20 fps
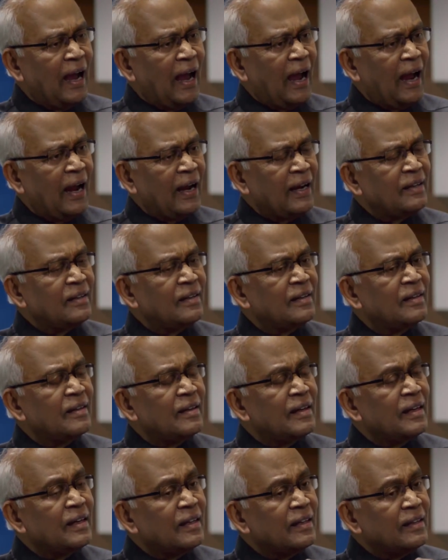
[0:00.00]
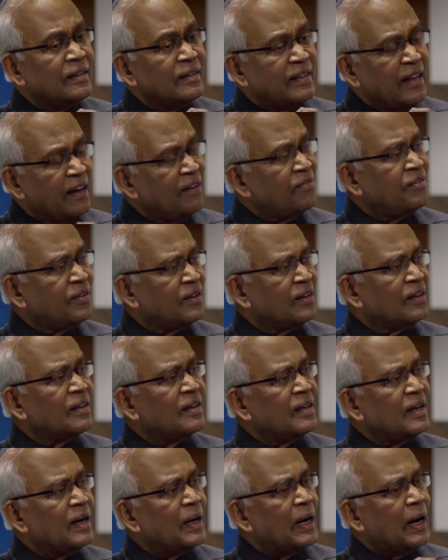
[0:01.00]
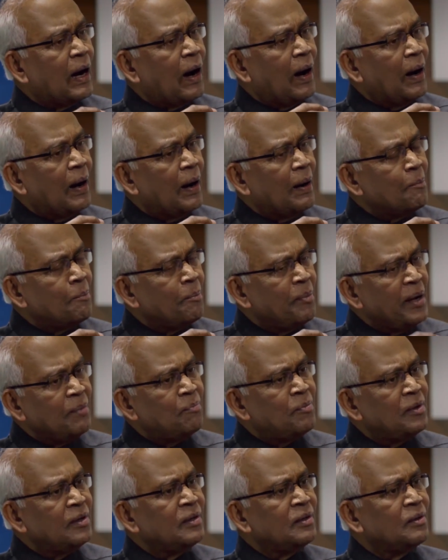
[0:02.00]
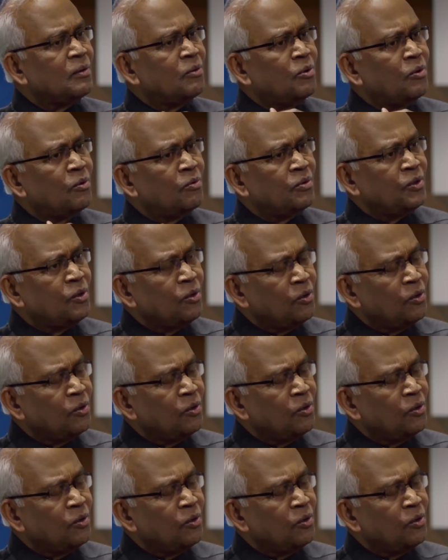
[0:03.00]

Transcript: And therefore, people who